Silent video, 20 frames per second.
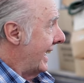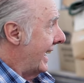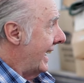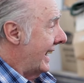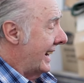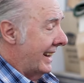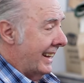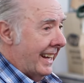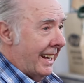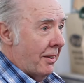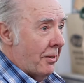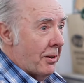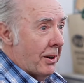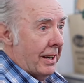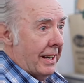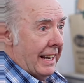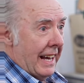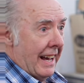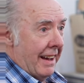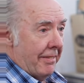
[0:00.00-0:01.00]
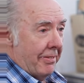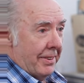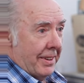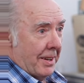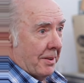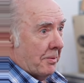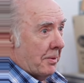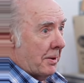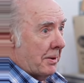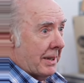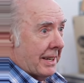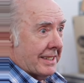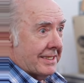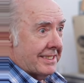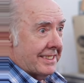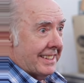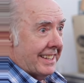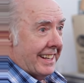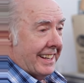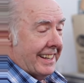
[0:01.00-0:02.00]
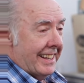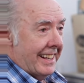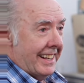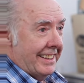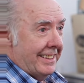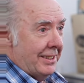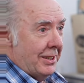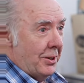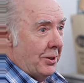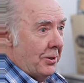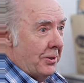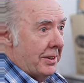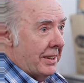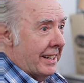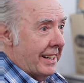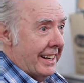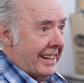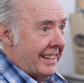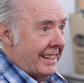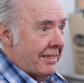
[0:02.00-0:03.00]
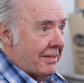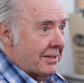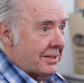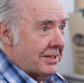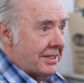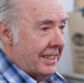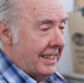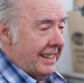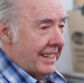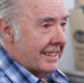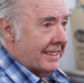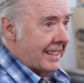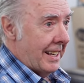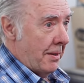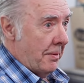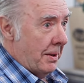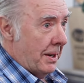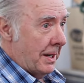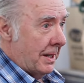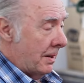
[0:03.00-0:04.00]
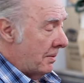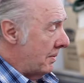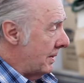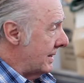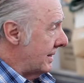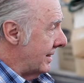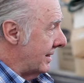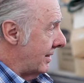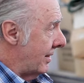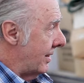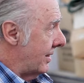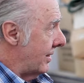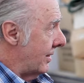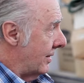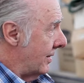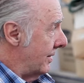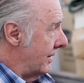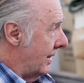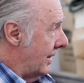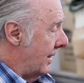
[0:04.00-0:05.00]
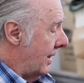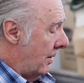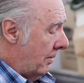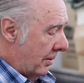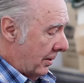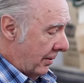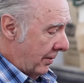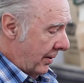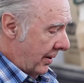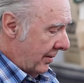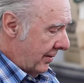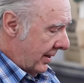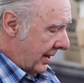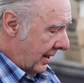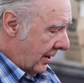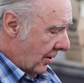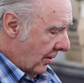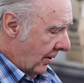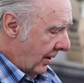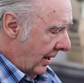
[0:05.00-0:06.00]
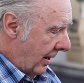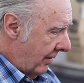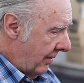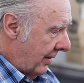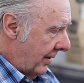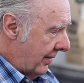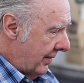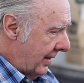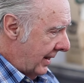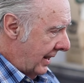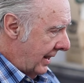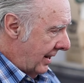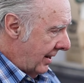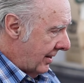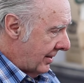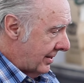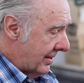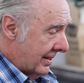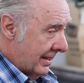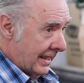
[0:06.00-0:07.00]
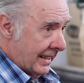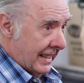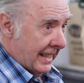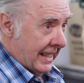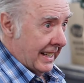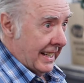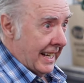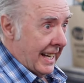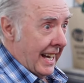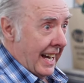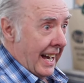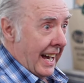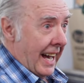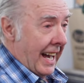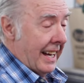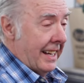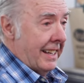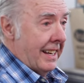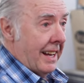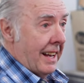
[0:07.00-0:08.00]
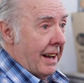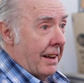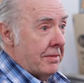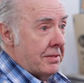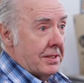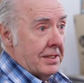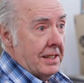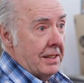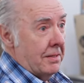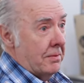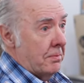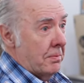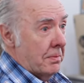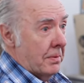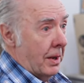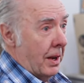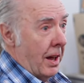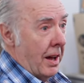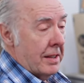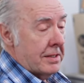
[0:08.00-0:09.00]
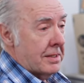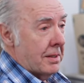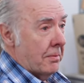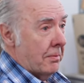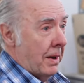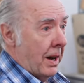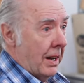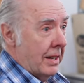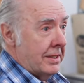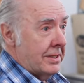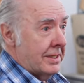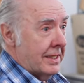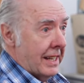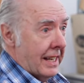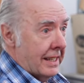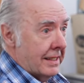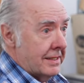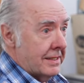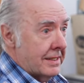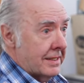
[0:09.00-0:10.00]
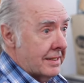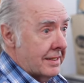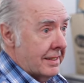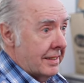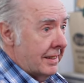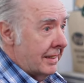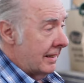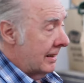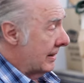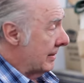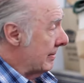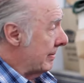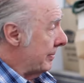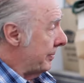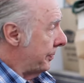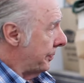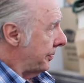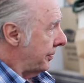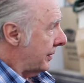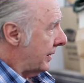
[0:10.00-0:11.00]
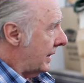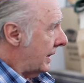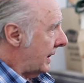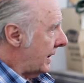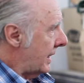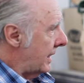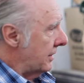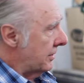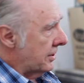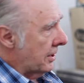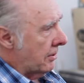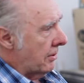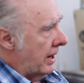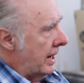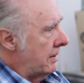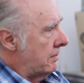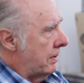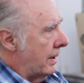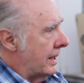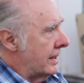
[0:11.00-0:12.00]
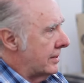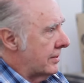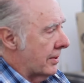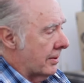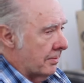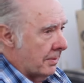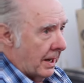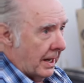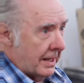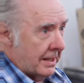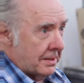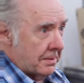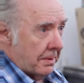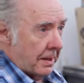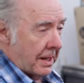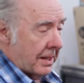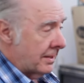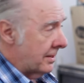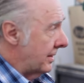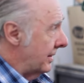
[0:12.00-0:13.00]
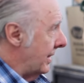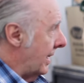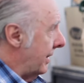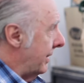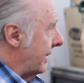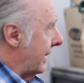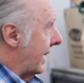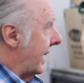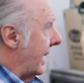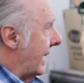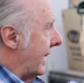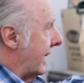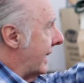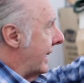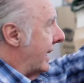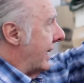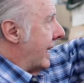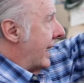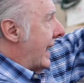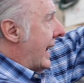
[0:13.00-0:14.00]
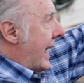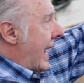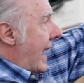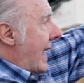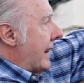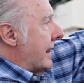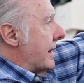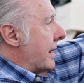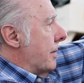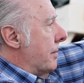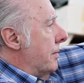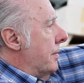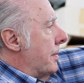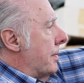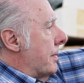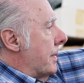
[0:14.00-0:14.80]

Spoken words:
And they were laughing at me because they knew that I'd never seen this. I've been in the business almost 50, going on 50 years. I've seen lots of mice nests. It's a great place for mice because nothing can get at them.